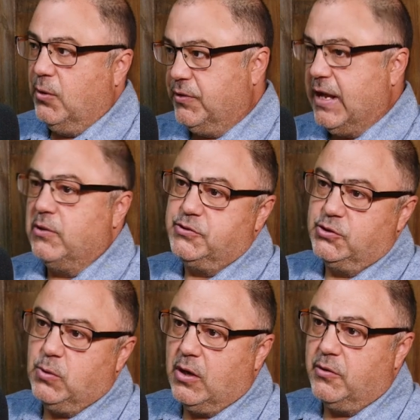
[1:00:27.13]
without
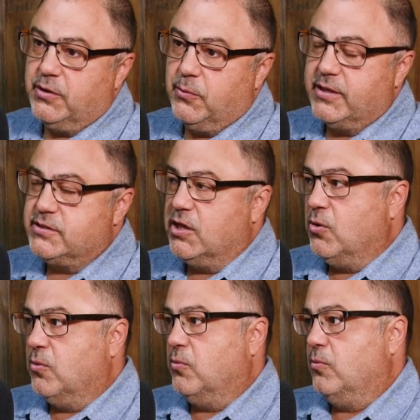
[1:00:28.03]
losing quality, right?
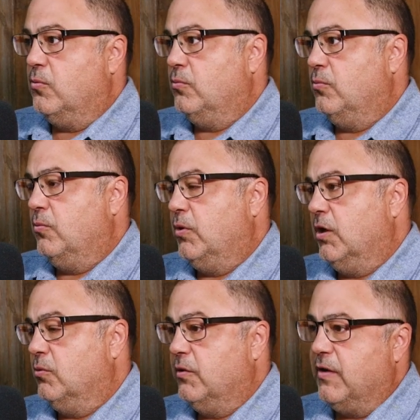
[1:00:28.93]
So, you
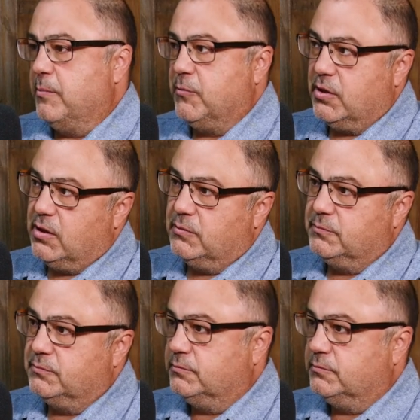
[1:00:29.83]
know, if I'm going to